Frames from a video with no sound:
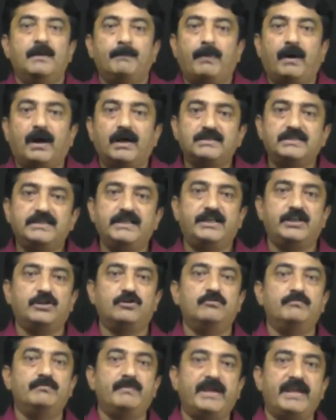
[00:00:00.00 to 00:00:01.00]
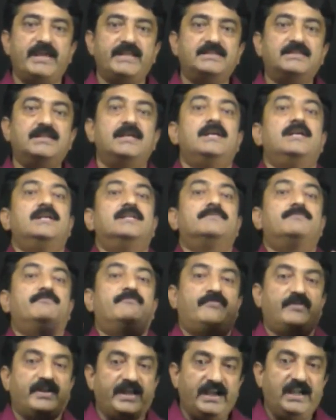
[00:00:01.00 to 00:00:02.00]
Positive means
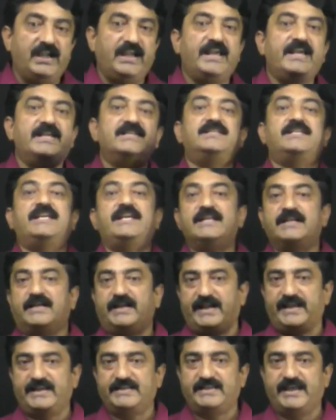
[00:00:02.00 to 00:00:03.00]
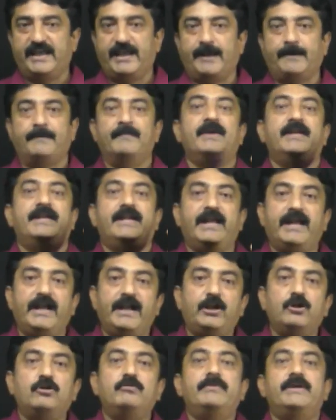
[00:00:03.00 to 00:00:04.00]
field is increasing,
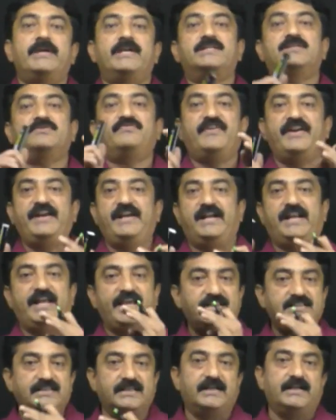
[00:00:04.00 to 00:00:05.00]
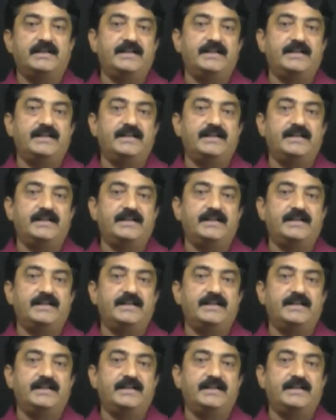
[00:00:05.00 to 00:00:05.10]
negative means field is